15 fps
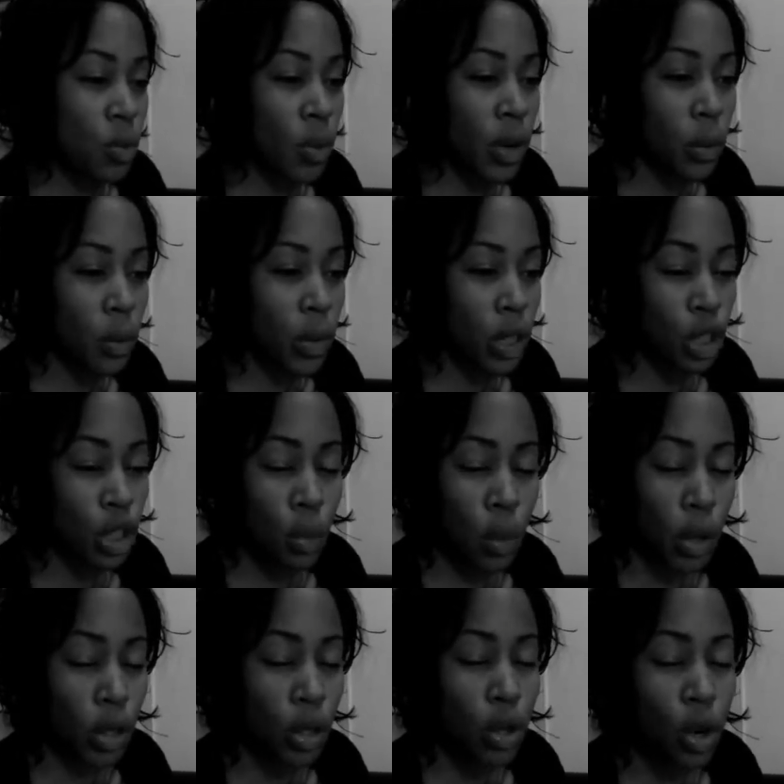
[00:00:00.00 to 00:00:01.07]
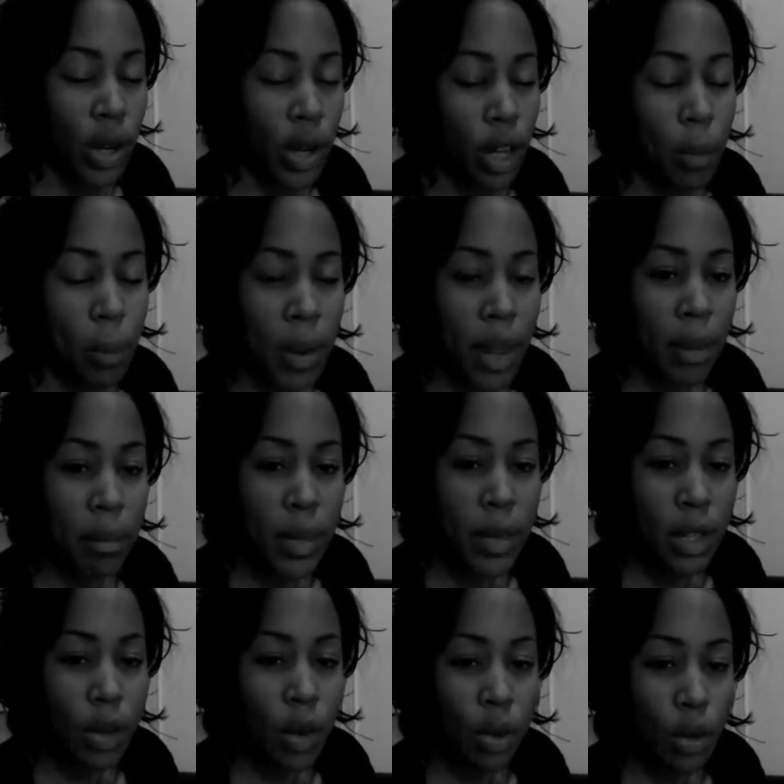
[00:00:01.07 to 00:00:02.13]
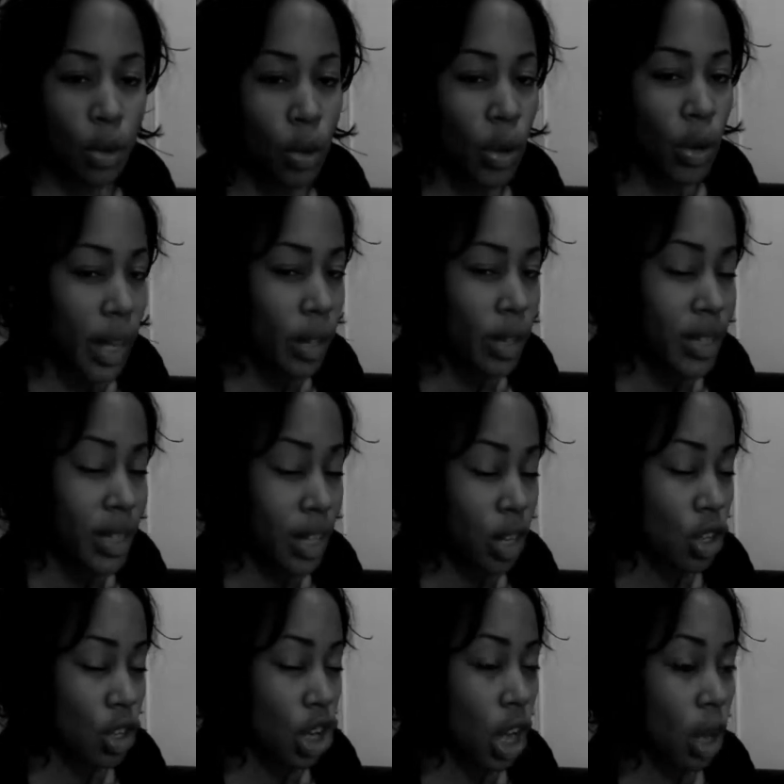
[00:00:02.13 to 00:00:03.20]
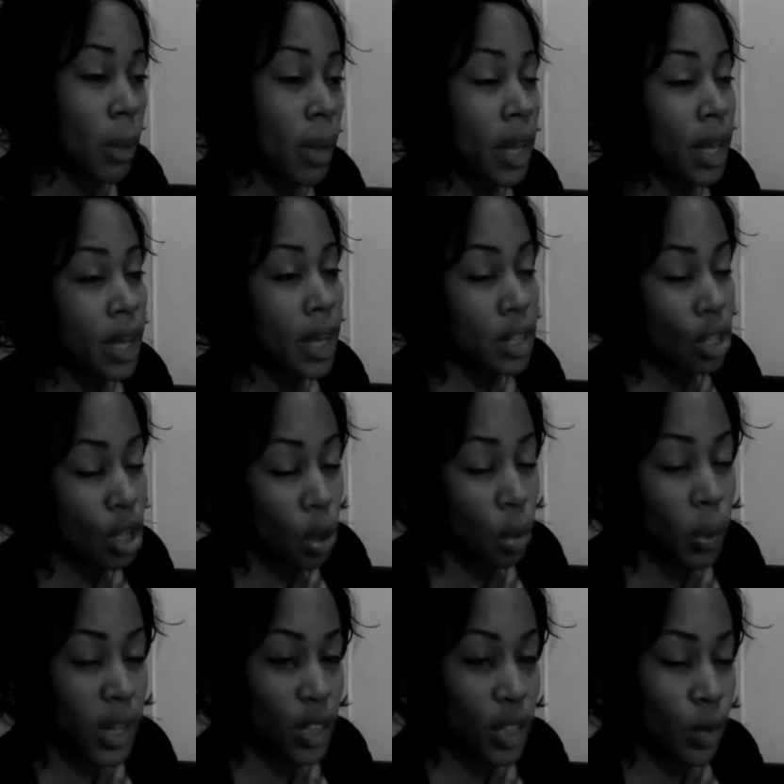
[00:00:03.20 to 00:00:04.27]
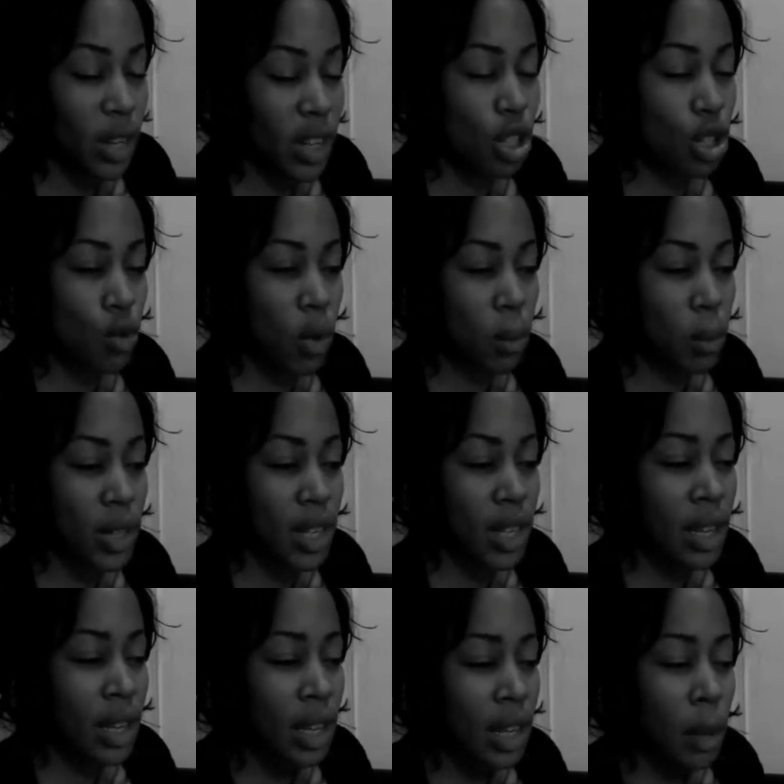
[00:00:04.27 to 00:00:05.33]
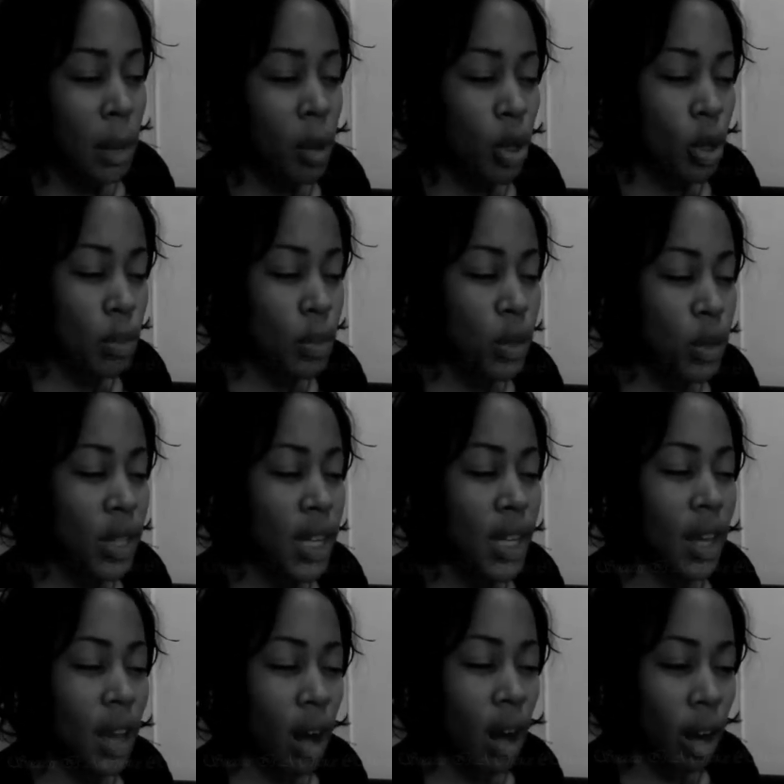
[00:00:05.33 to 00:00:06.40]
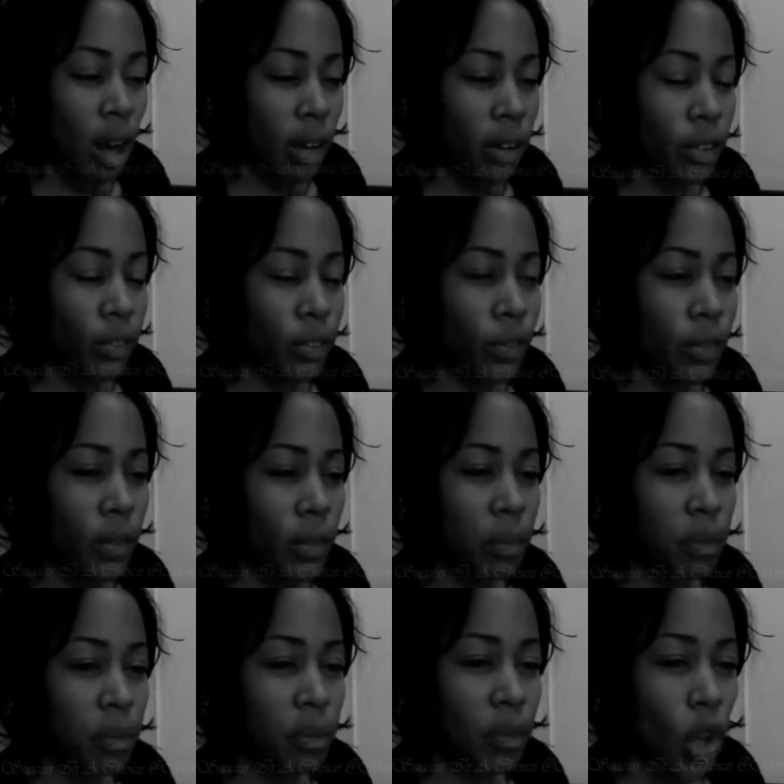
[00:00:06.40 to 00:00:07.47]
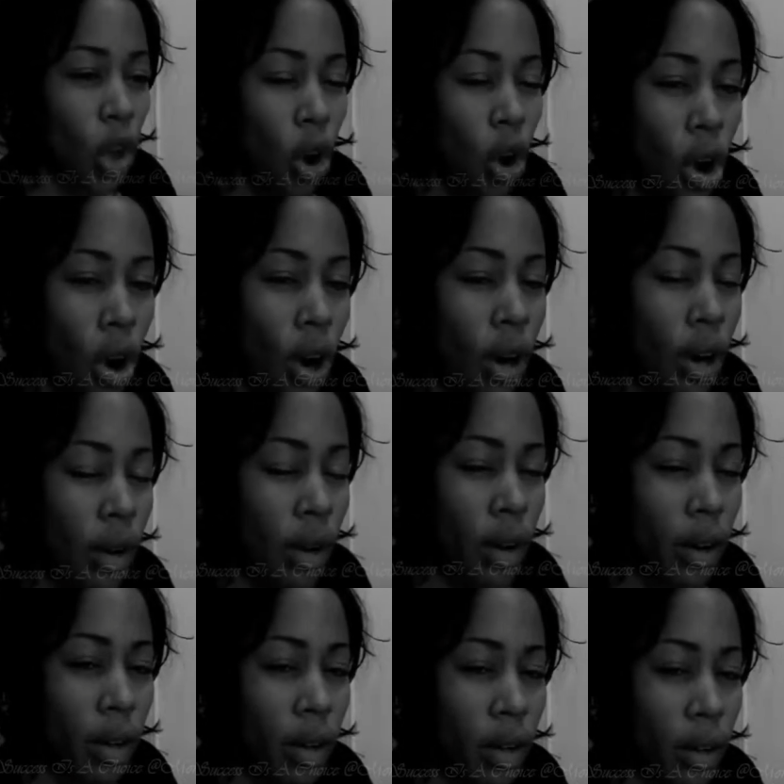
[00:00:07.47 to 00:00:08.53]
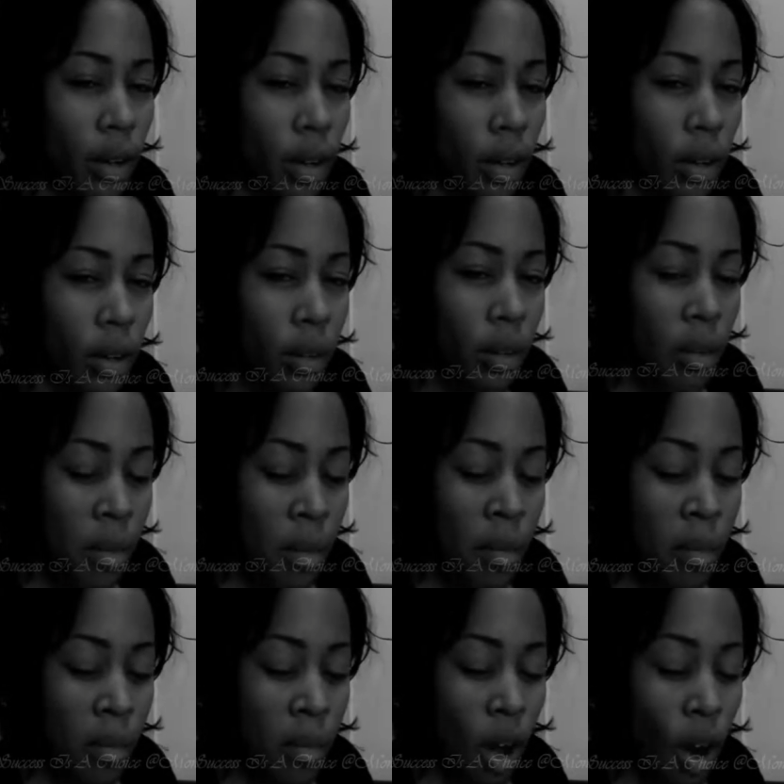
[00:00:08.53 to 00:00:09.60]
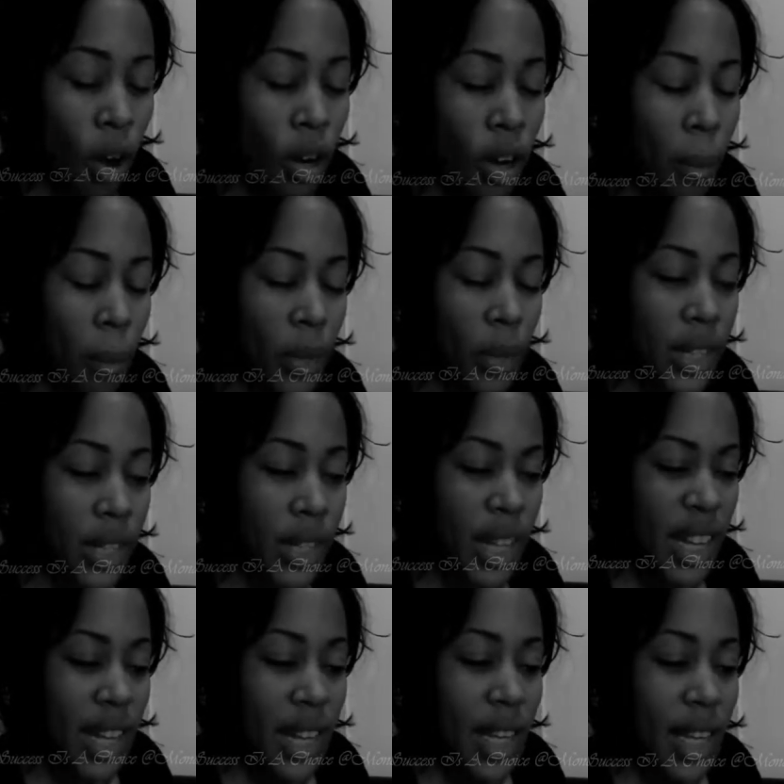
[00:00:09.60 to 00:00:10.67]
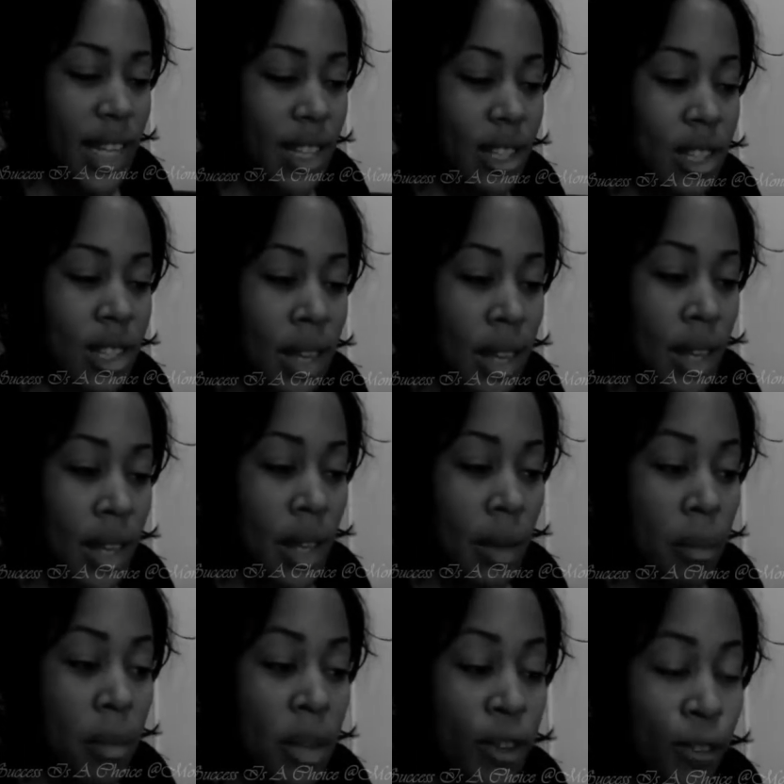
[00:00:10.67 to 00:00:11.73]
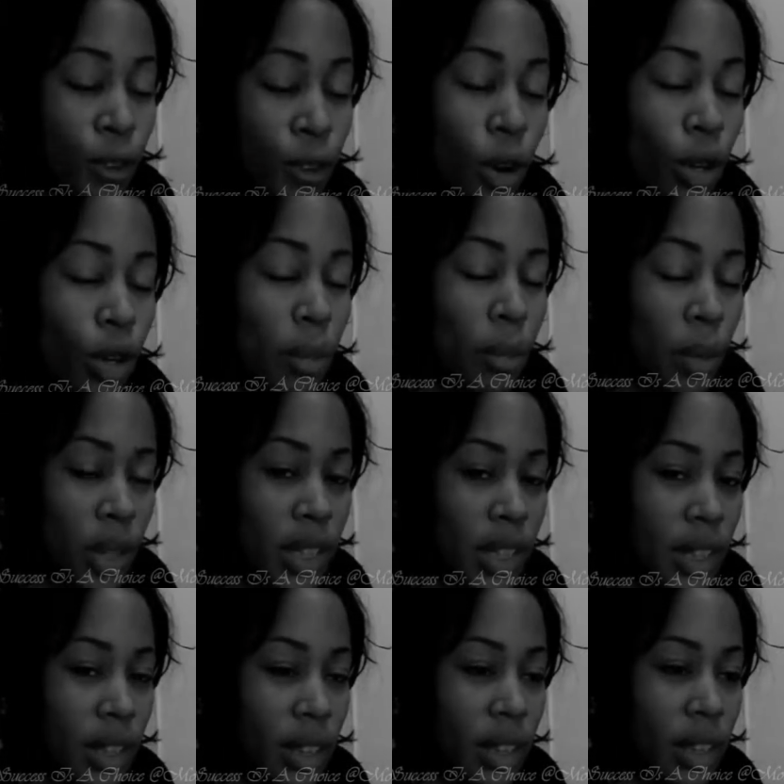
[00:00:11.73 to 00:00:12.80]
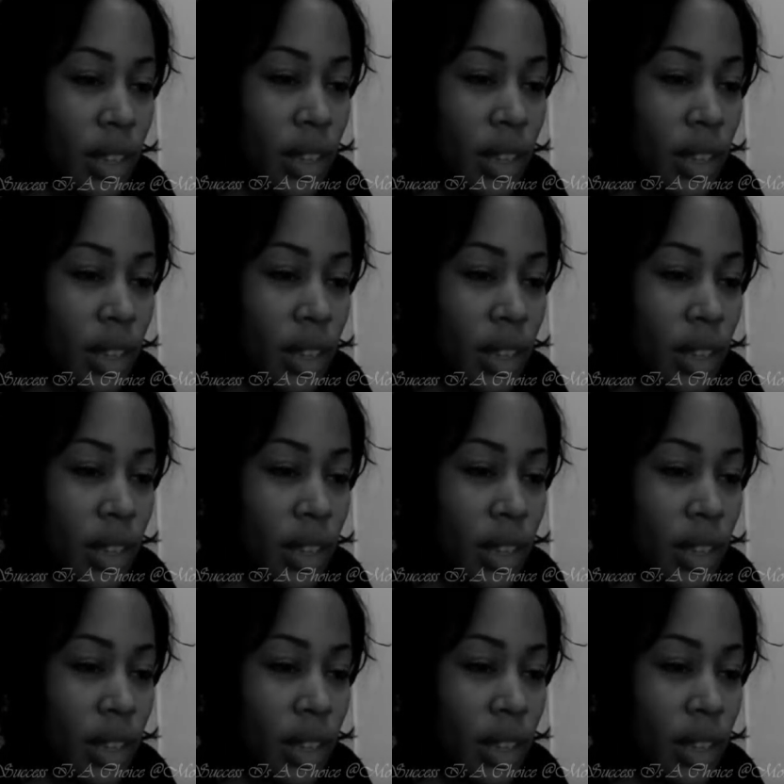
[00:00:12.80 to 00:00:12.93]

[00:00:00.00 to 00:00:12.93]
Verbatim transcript: When we when you go get a plan B or you go get a second job, it's always for an extra money. But the beauty of our uh, um, our company is before the money.